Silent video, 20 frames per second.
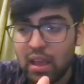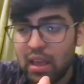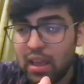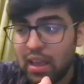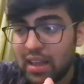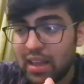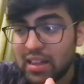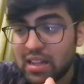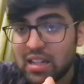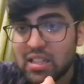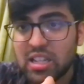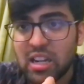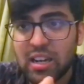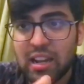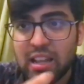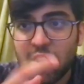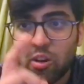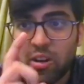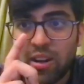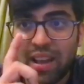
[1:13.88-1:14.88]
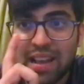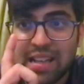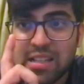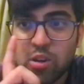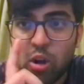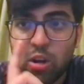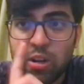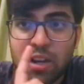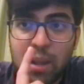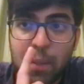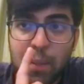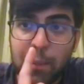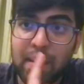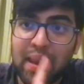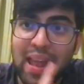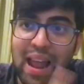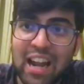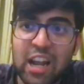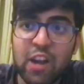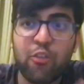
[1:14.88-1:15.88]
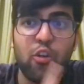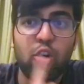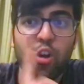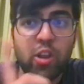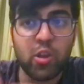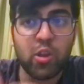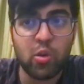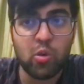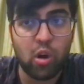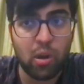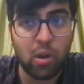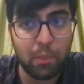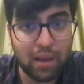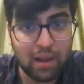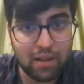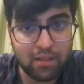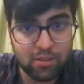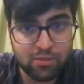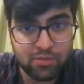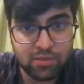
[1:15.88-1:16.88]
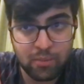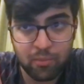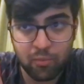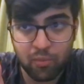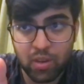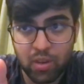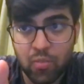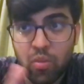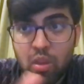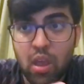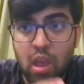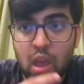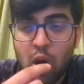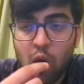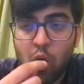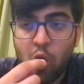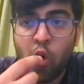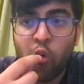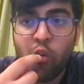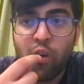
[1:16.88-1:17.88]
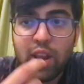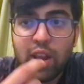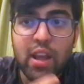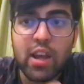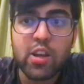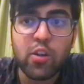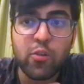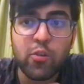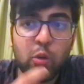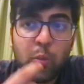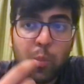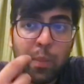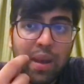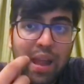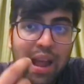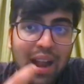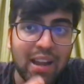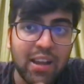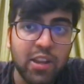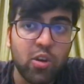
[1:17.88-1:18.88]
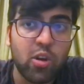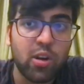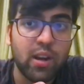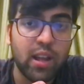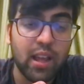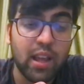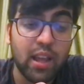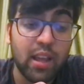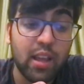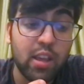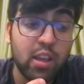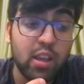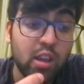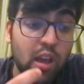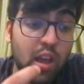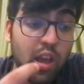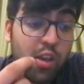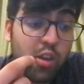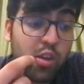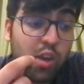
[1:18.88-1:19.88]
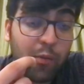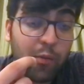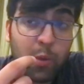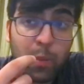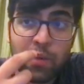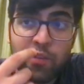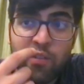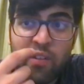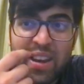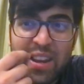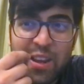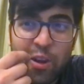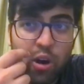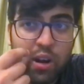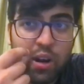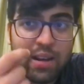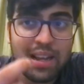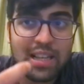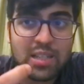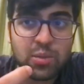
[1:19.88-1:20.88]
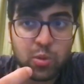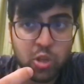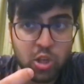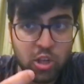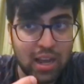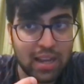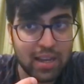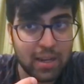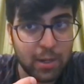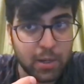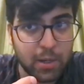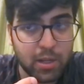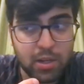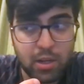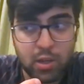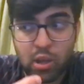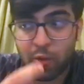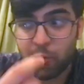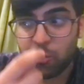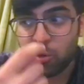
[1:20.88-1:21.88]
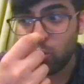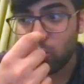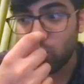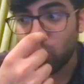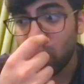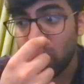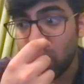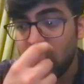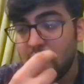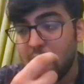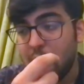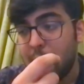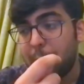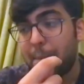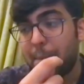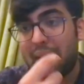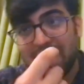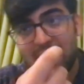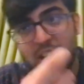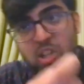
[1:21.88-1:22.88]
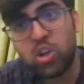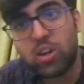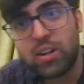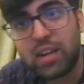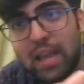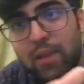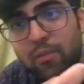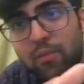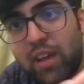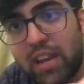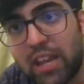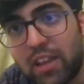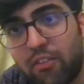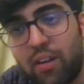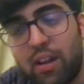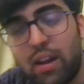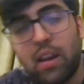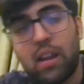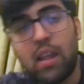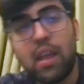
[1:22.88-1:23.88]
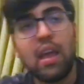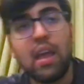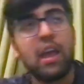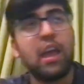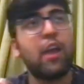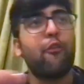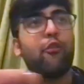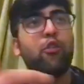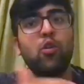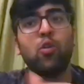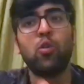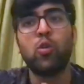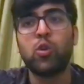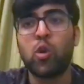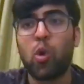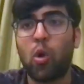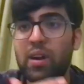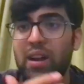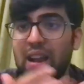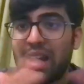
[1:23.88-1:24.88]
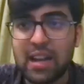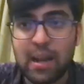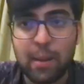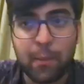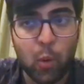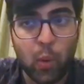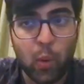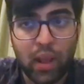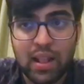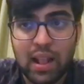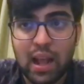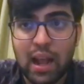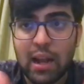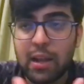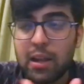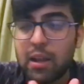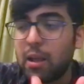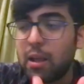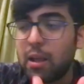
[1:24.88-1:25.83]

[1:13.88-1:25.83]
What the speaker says: In consulting, your day is already planned for you on behalf of someone. Over here, you have to plan your day. You have to be very organized with your calendar. You have to manage your time very well. If you don't end up doing that,